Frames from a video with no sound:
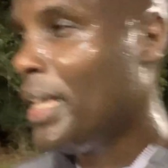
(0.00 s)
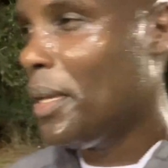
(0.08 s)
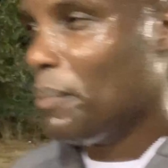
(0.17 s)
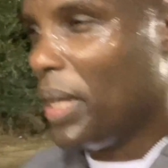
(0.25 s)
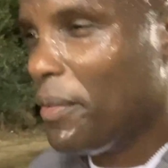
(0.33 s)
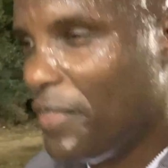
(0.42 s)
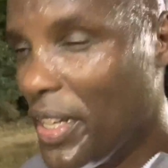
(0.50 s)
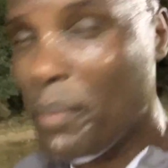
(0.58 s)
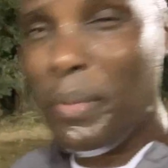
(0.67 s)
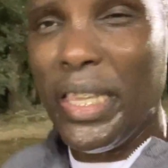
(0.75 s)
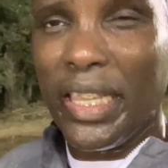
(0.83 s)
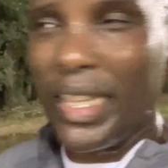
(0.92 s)
my very
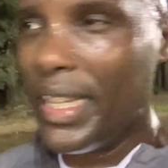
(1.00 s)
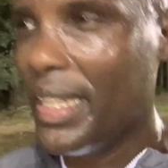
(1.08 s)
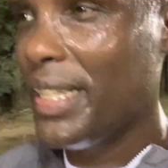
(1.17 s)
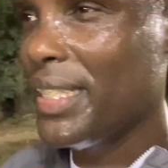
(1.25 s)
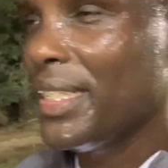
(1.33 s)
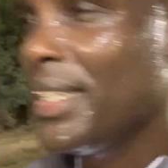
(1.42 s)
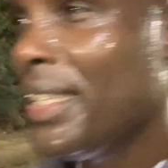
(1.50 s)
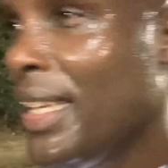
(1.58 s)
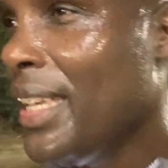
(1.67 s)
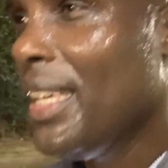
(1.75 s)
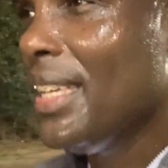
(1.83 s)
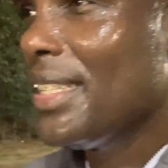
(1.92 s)
being,
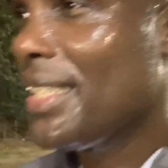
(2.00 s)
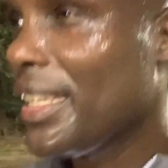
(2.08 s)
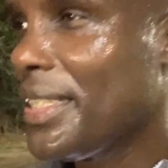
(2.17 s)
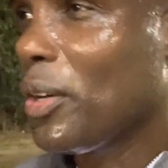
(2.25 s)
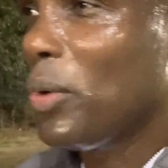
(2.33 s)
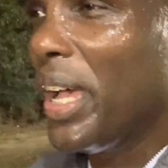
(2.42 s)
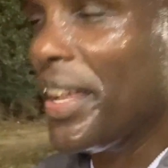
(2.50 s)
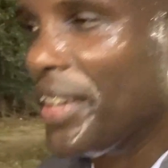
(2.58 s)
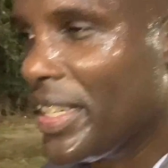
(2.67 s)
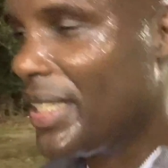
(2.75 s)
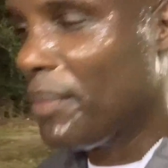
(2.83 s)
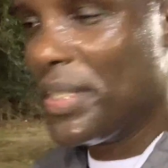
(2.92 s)
starts acquiring
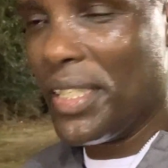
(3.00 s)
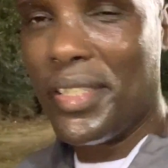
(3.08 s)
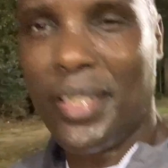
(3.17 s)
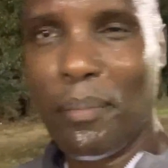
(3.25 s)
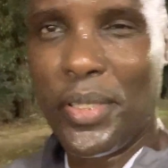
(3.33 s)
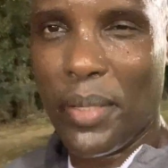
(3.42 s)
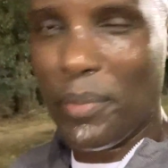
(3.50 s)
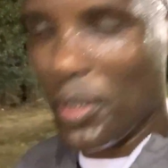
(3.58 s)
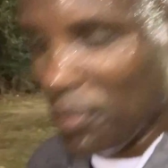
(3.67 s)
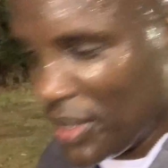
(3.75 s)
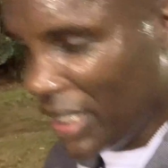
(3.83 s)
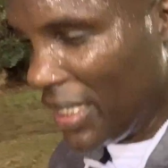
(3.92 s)
some
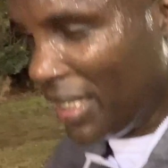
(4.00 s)
symptoms.